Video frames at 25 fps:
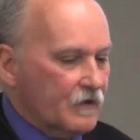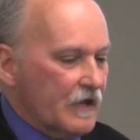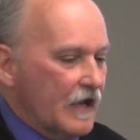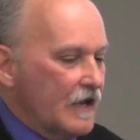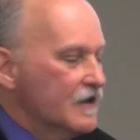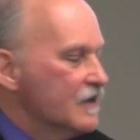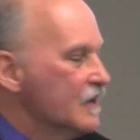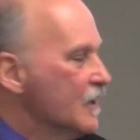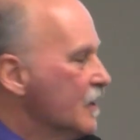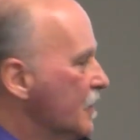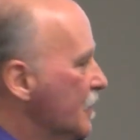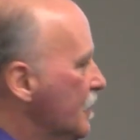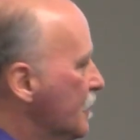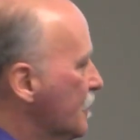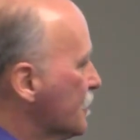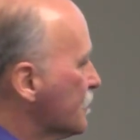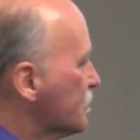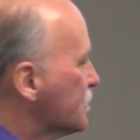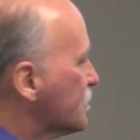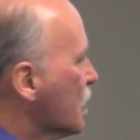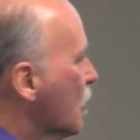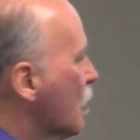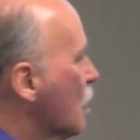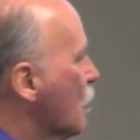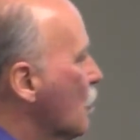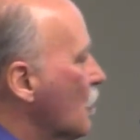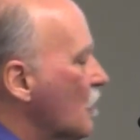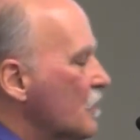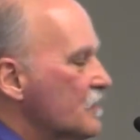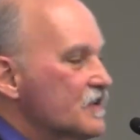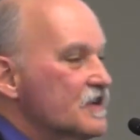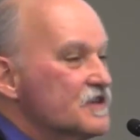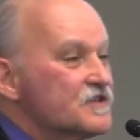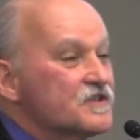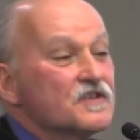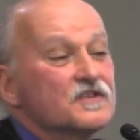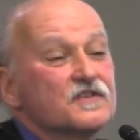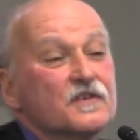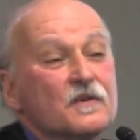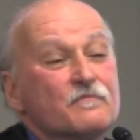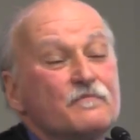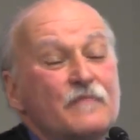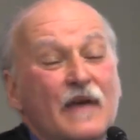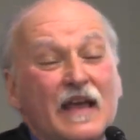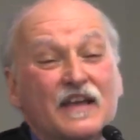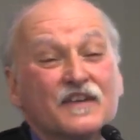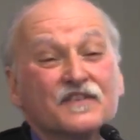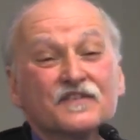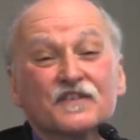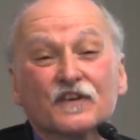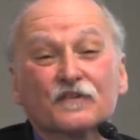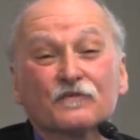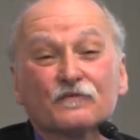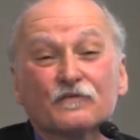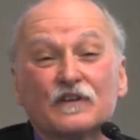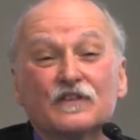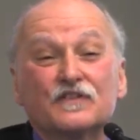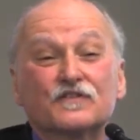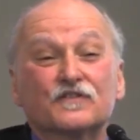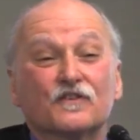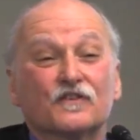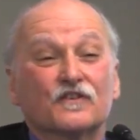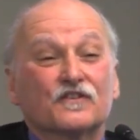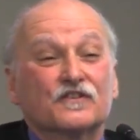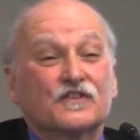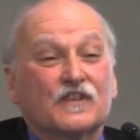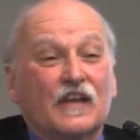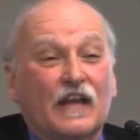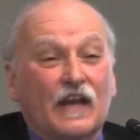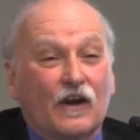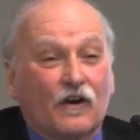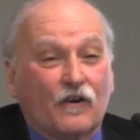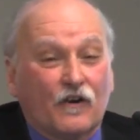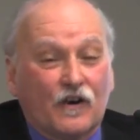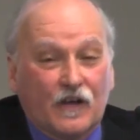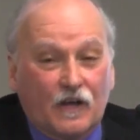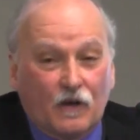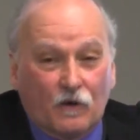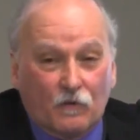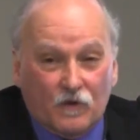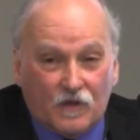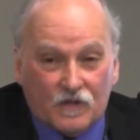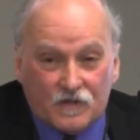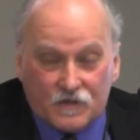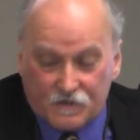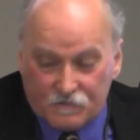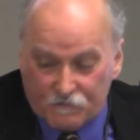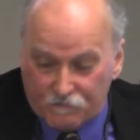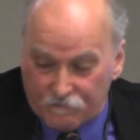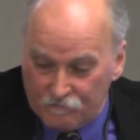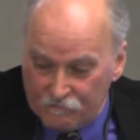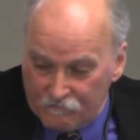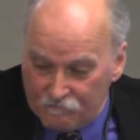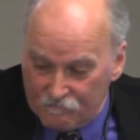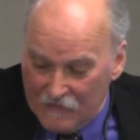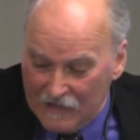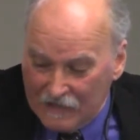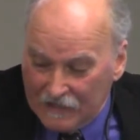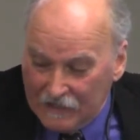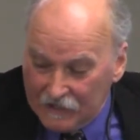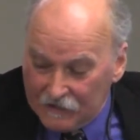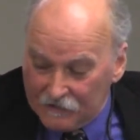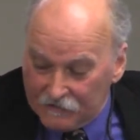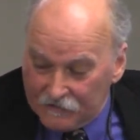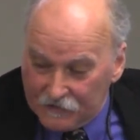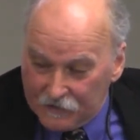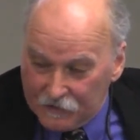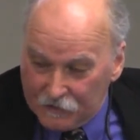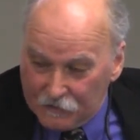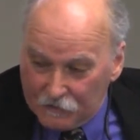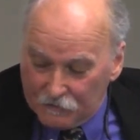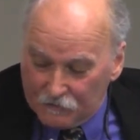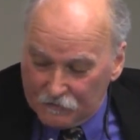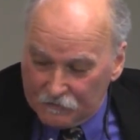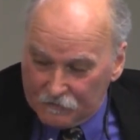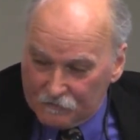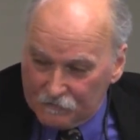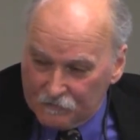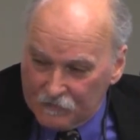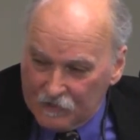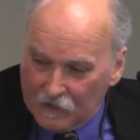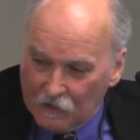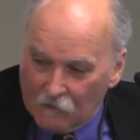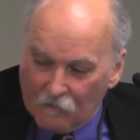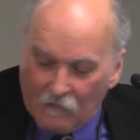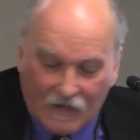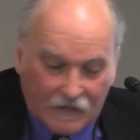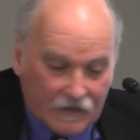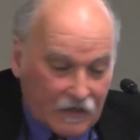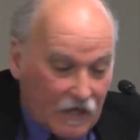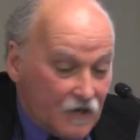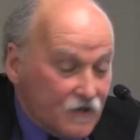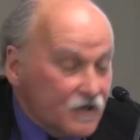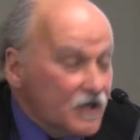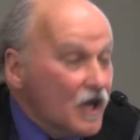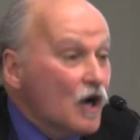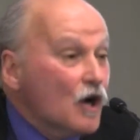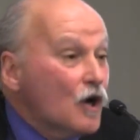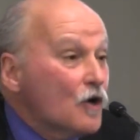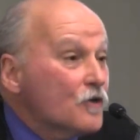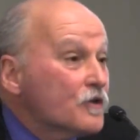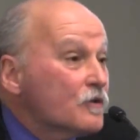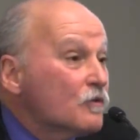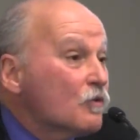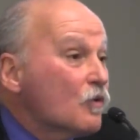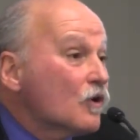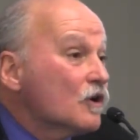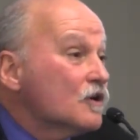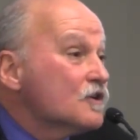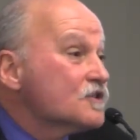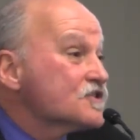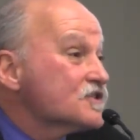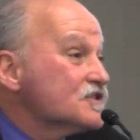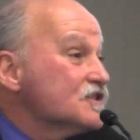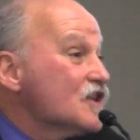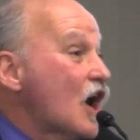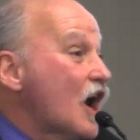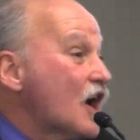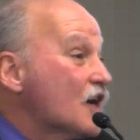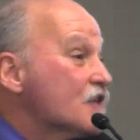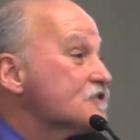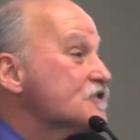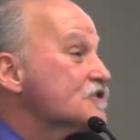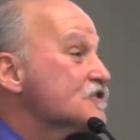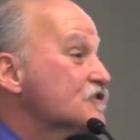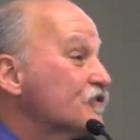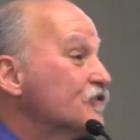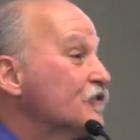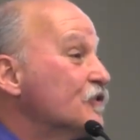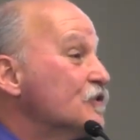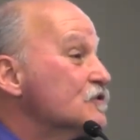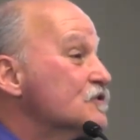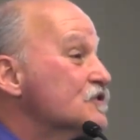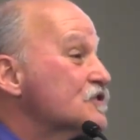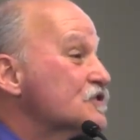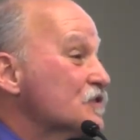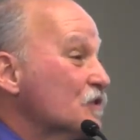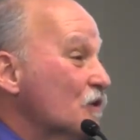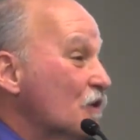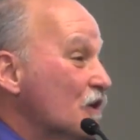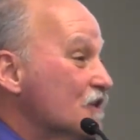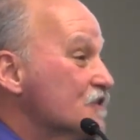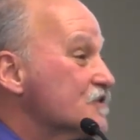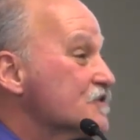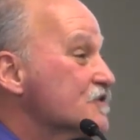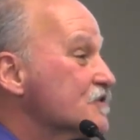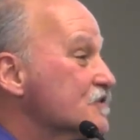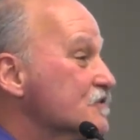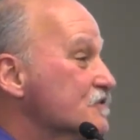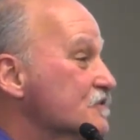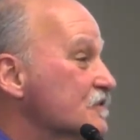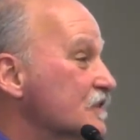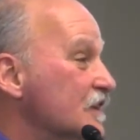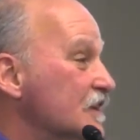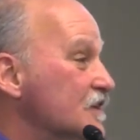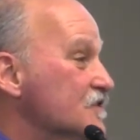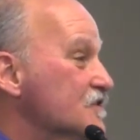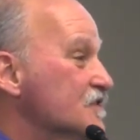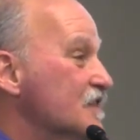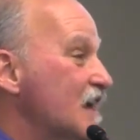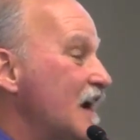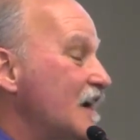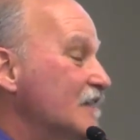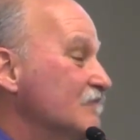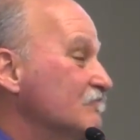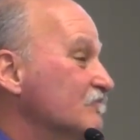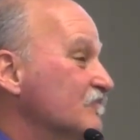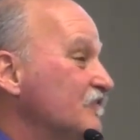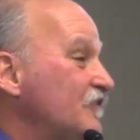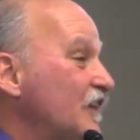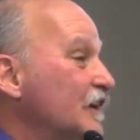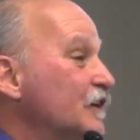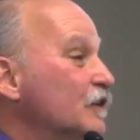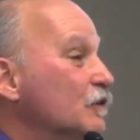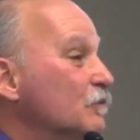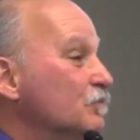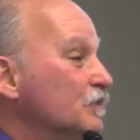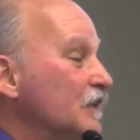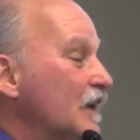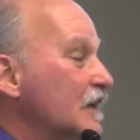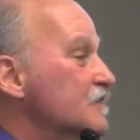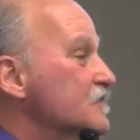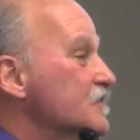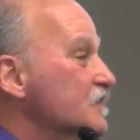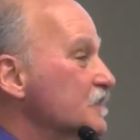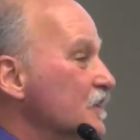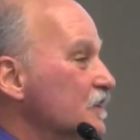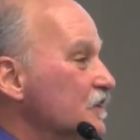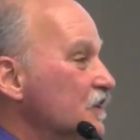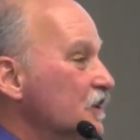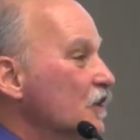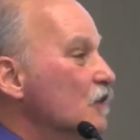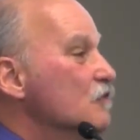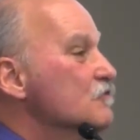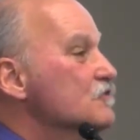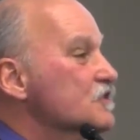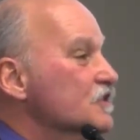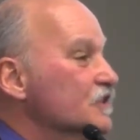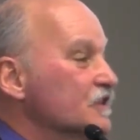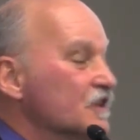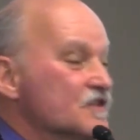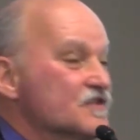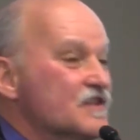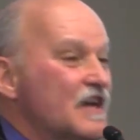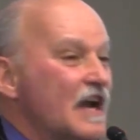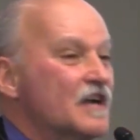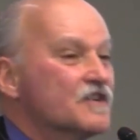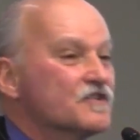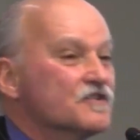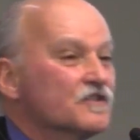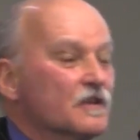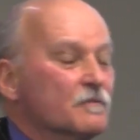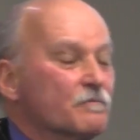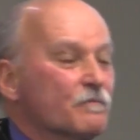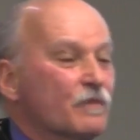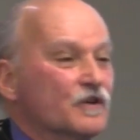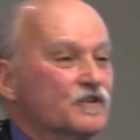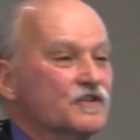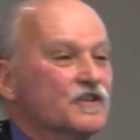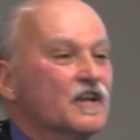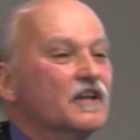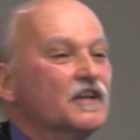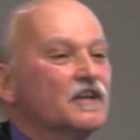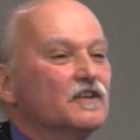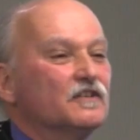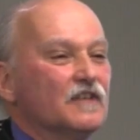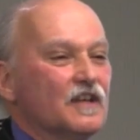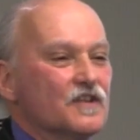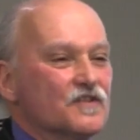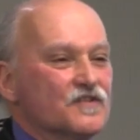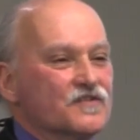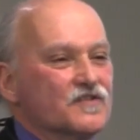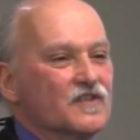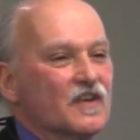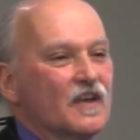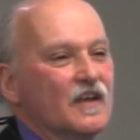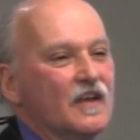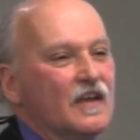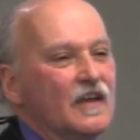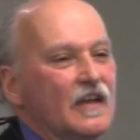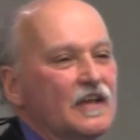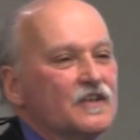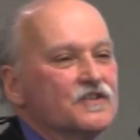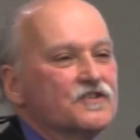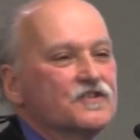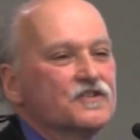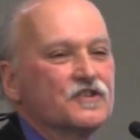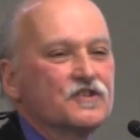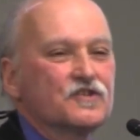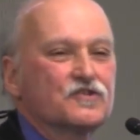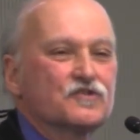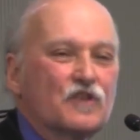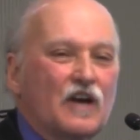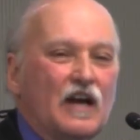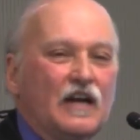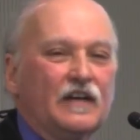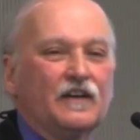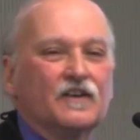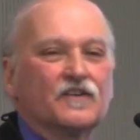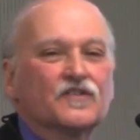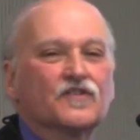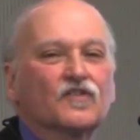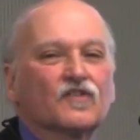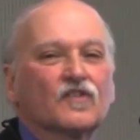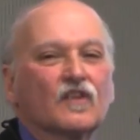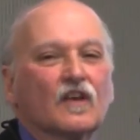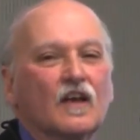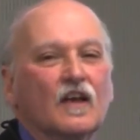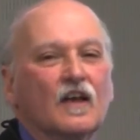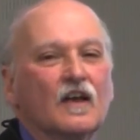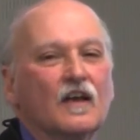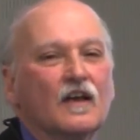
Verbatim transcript: Okay. So this is a basic research area which many of you, you know, might not know. The world's largest food source is not phytoplankton in the ocean. It's actually particulates. It's detritus.